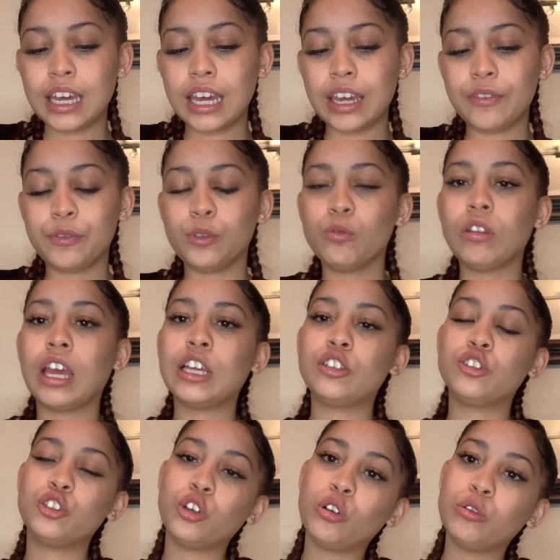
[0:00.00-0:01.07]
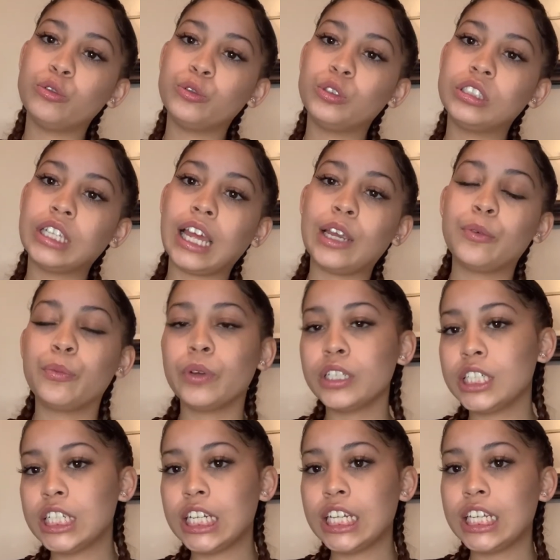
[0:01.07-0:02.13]
if you like shows like
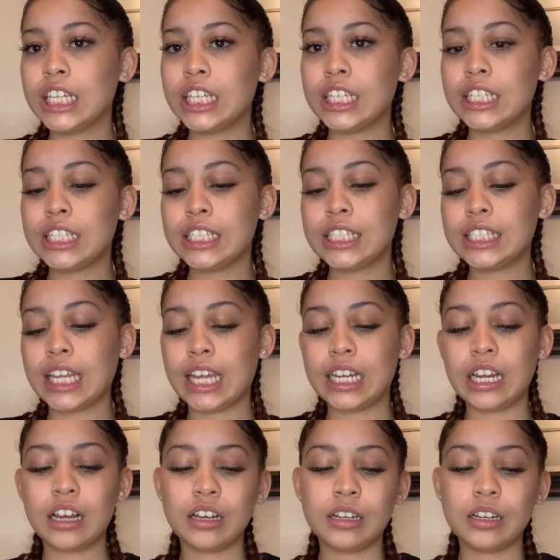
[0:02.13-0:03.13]
witches and